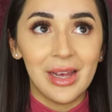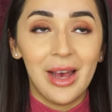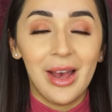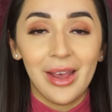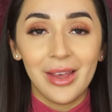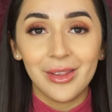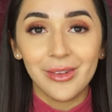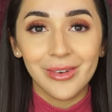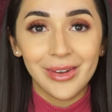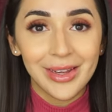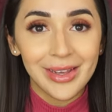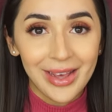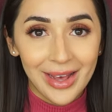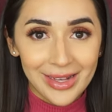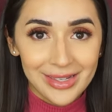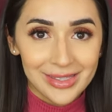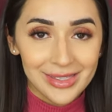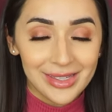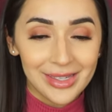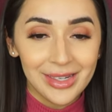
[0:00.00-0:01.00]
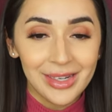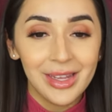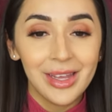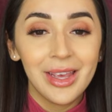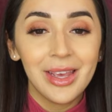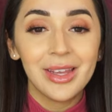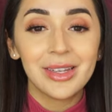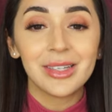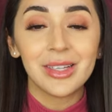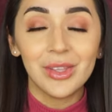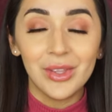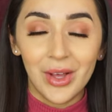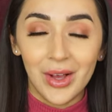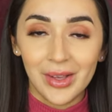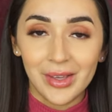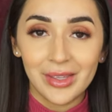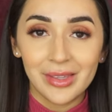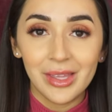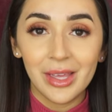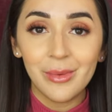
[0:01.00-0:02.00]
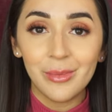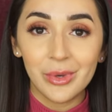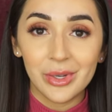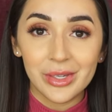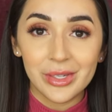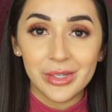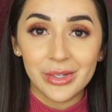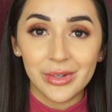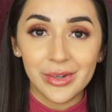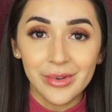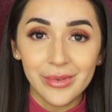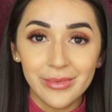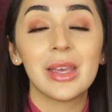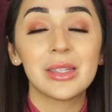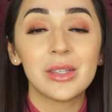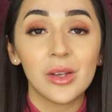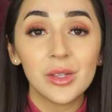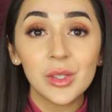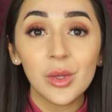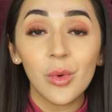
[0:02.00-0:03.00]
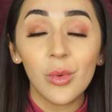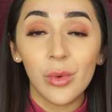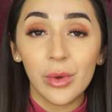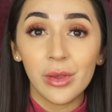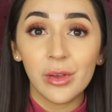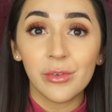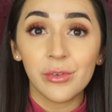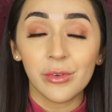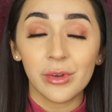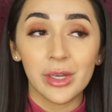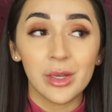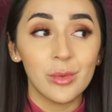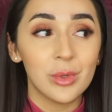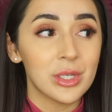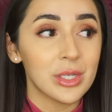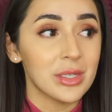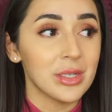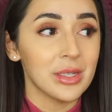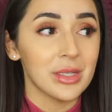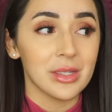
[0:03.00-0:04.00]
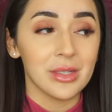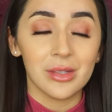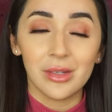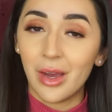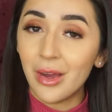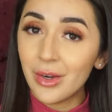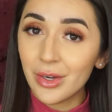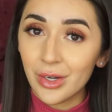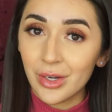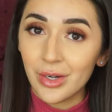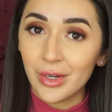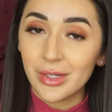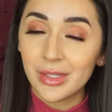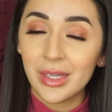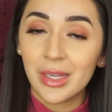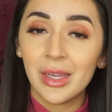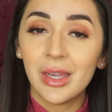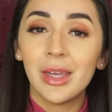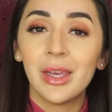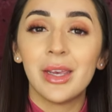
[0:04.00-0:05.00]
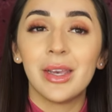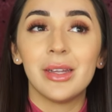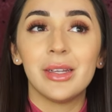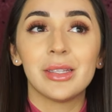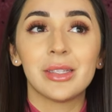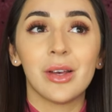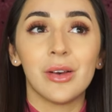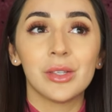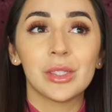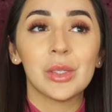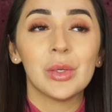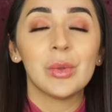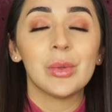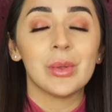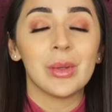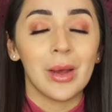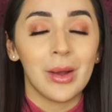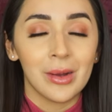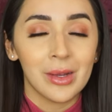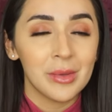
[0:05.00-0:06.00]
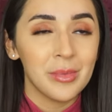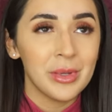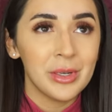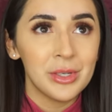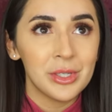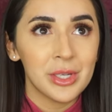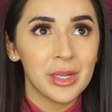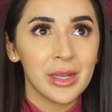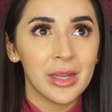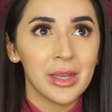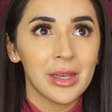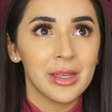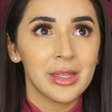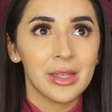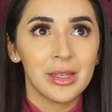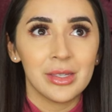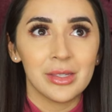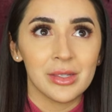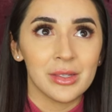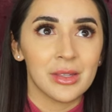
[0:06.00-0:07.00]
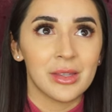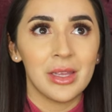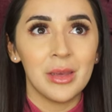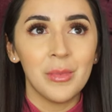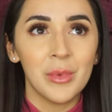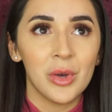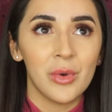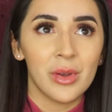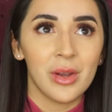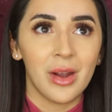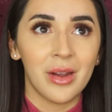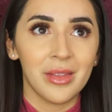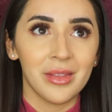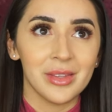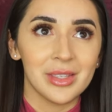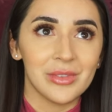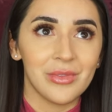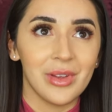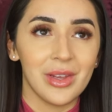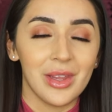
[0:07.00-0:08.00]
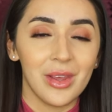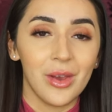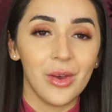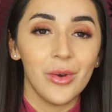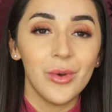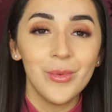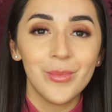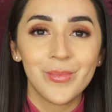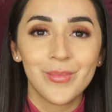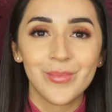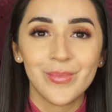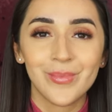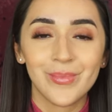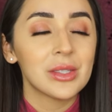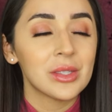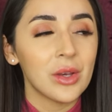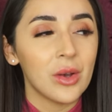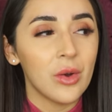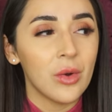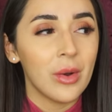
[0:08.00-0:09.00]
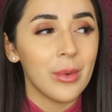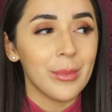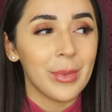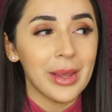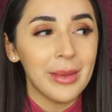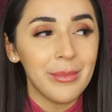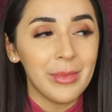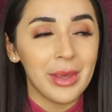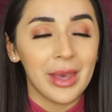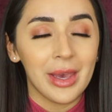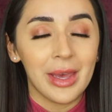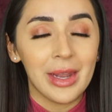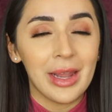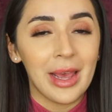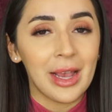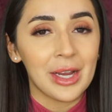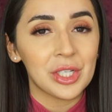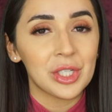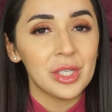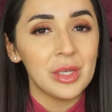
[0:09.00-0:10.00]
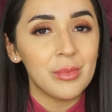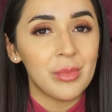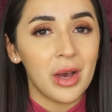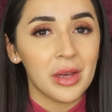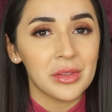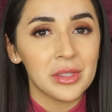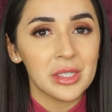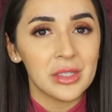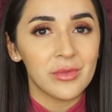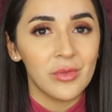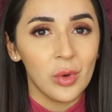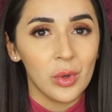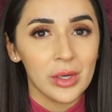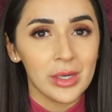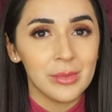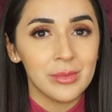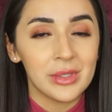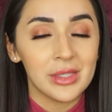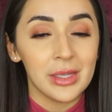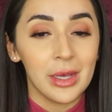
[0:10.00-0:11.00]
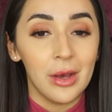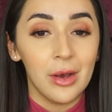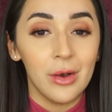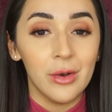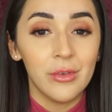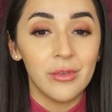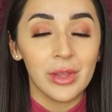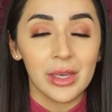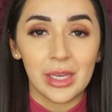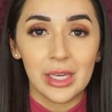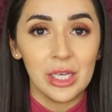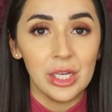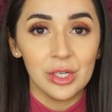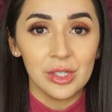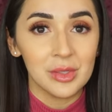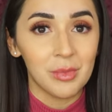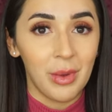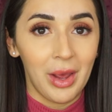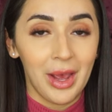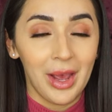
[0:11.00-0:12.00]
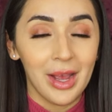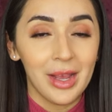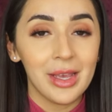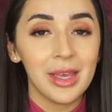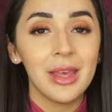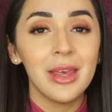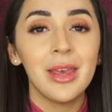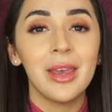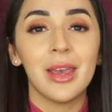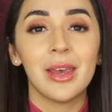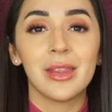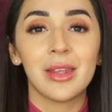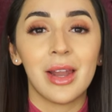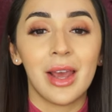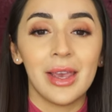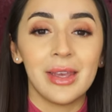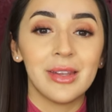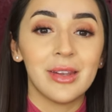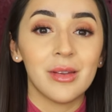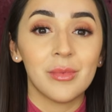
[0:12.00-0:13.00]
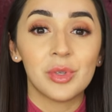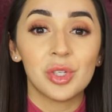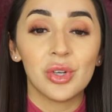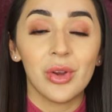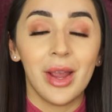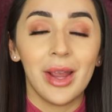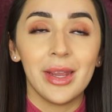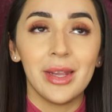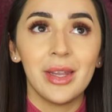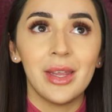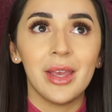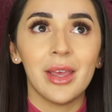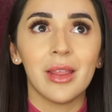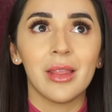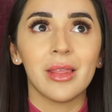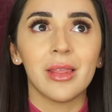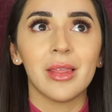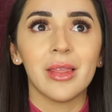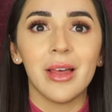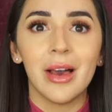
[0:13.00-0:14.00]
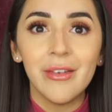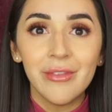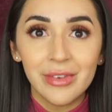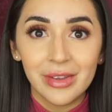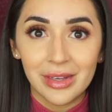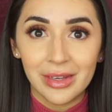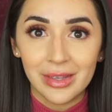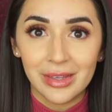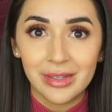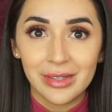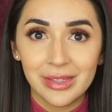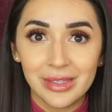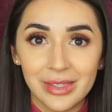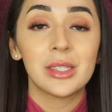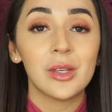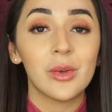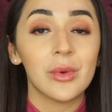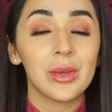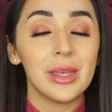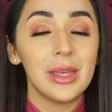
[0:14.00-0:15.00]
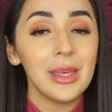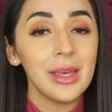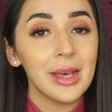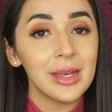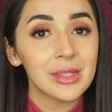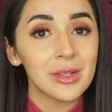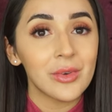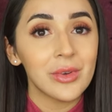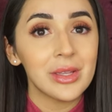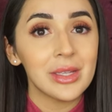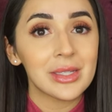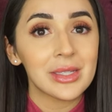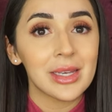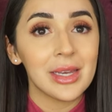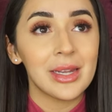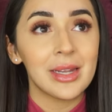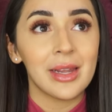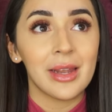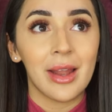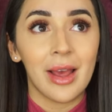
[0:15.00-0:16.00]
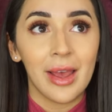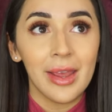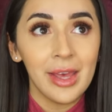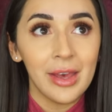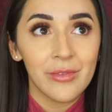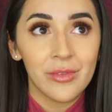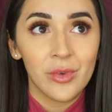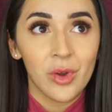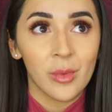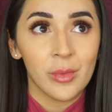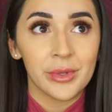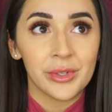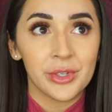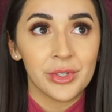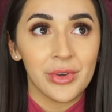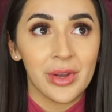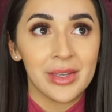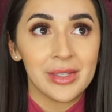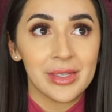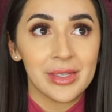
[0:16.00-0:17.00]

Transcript: hyaluronic acid to lock in that moisture. It's also oil-free, which does not hurt. It is also non-comedogenic, there's a theme going on in this video. So my man actually bought this for himself like years back and then I ended up trying it and loving it. So he has oily skin and I have normal to dry